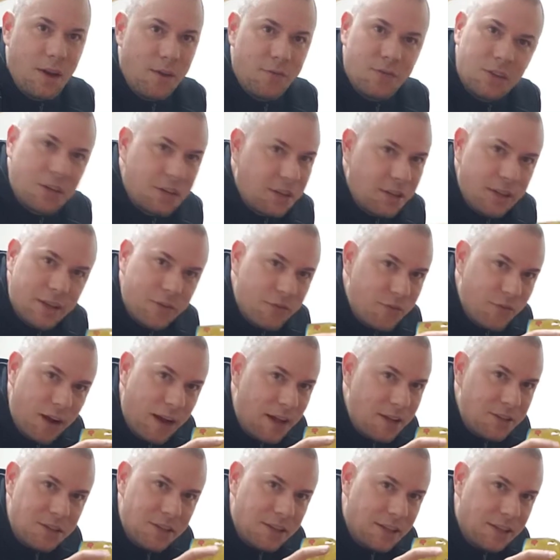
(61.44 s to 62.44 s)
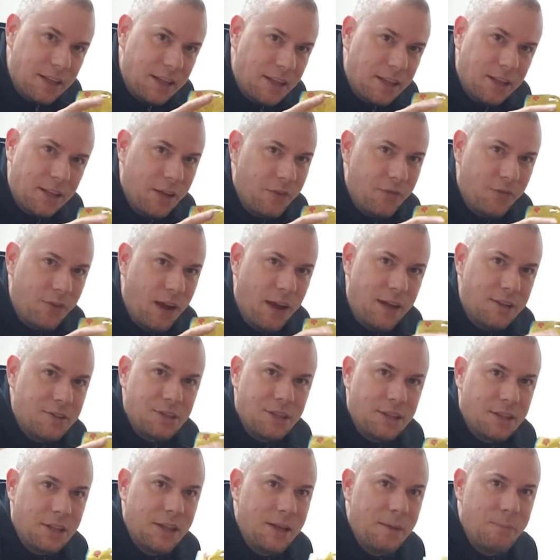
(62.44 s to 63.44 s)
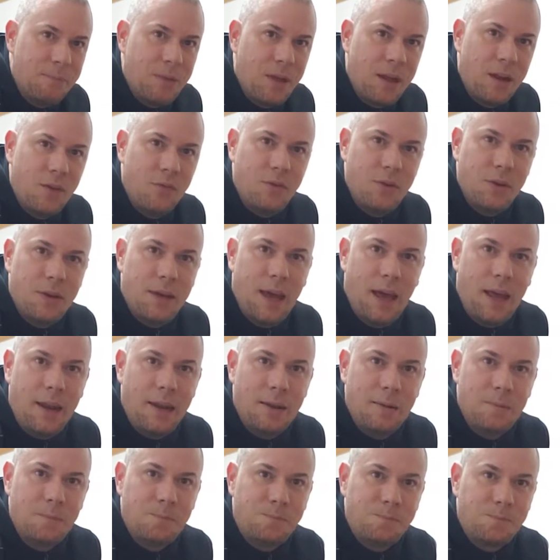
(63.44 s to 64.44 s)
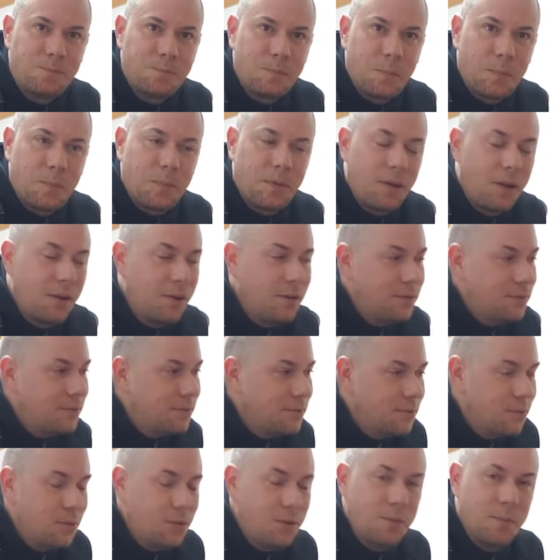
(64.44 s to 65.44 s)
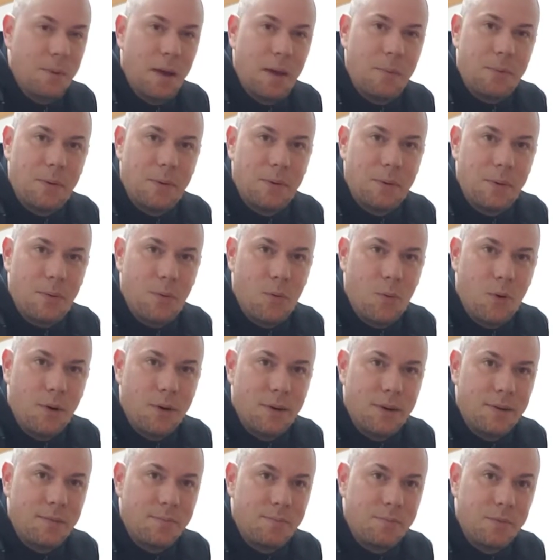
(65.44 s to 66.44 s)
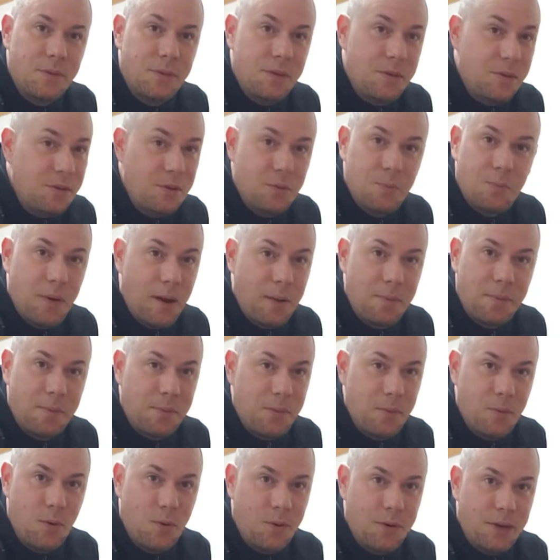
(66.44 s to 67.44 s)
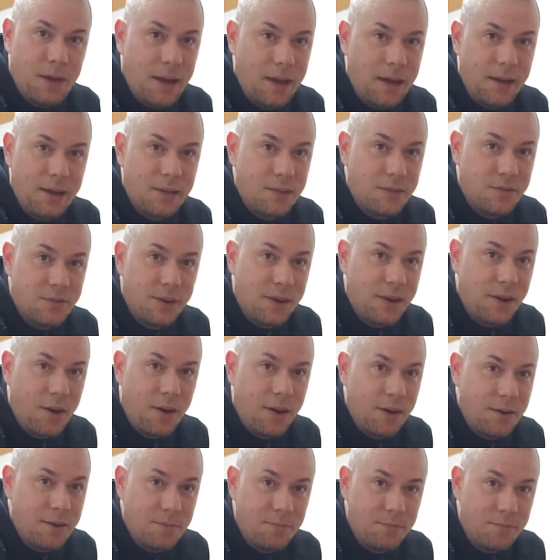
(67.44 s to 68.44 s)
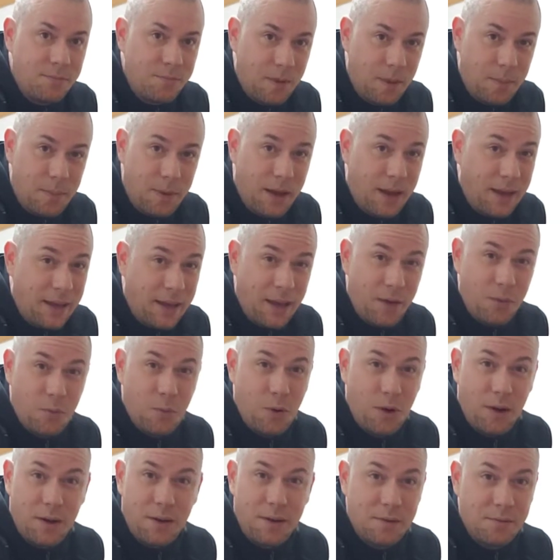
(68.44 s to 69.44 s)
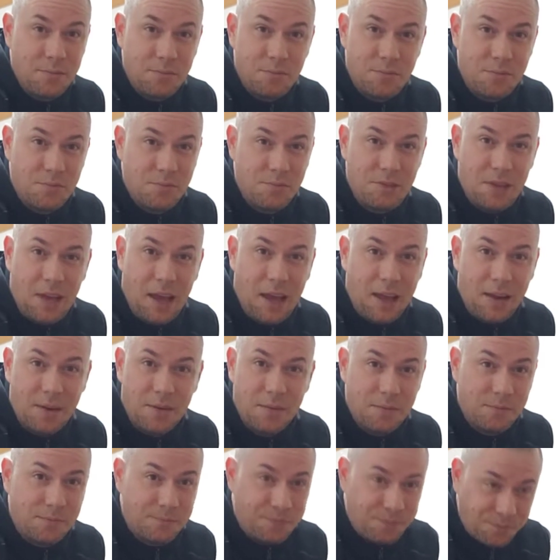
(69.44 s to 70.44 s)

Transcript: you have to click frantically, click frantically, and if you get it, you might be rewarded. You probably won't get it. It's very hard. Maybe I get one in 10.